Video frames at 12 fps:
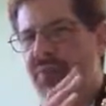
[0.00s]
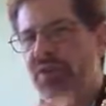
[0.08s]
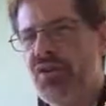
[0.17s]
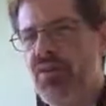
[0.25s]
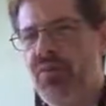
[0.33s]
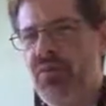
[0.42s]
Make
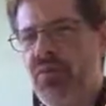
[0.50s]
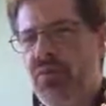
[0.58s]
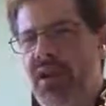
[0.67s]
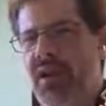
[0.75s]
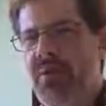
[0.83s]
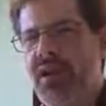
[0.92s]
sure you have a good
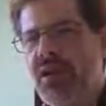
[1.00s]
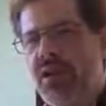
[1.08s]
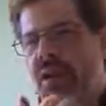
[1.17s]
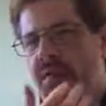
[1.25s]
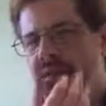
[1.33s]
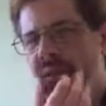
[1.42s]
reed. Make sure
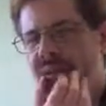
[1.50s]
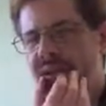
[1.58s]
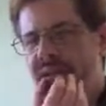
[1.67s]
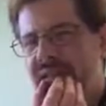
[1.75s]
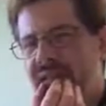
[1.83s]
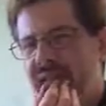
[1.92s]
you keep your lips
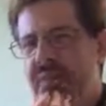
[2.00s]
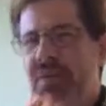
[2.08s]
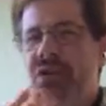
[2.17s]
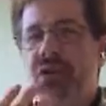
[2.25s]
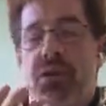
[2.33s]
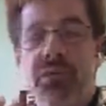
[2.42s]
nice and tight.
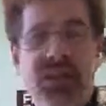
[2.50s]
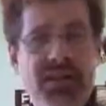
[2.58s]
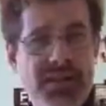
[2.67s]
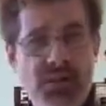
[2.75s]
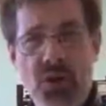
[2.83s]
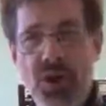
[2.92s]
Make sure you're
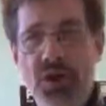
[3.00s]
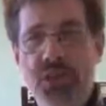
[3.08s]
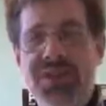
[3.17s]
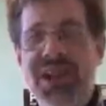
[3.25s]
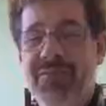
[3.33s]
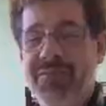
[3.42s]
playing some long
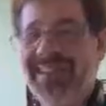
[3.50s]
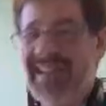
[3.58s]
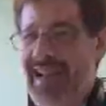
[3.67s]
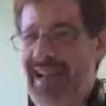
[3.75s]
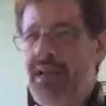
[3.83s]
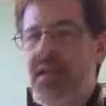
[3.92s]
notes every
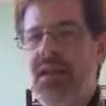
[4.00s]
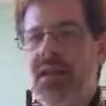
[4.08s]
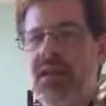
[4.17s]
day.